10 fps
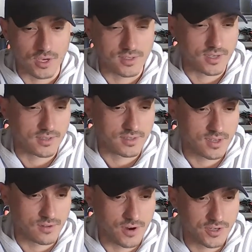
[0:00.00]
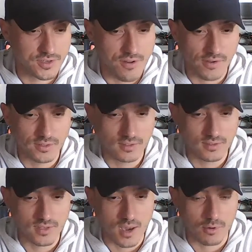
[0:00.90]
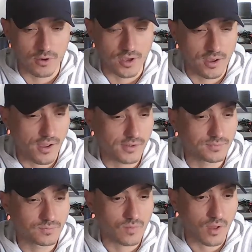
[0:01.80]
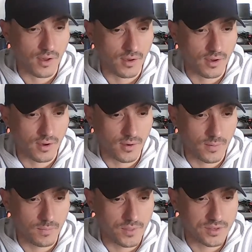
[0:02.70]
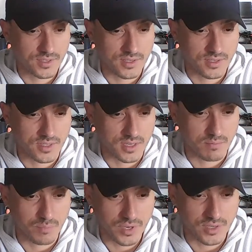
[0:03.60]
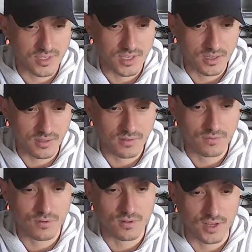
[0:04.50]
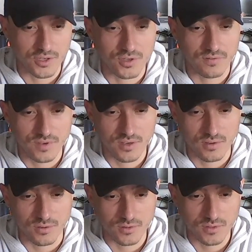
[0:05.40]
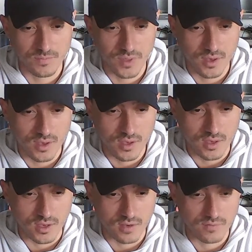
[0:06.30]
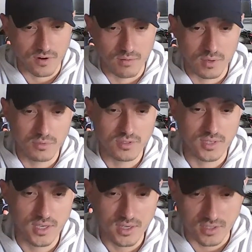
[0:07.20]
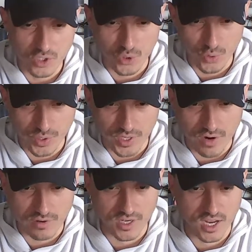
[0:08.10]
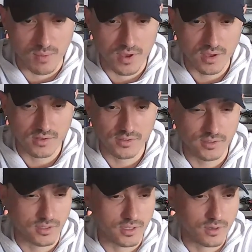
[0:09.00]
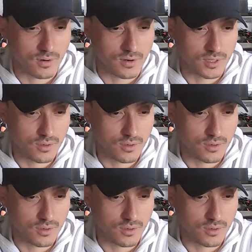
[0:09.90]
Today's acceleration is capital A. This is the biggest killer for electric vehicles. If our bubble design is truly aerodynamic or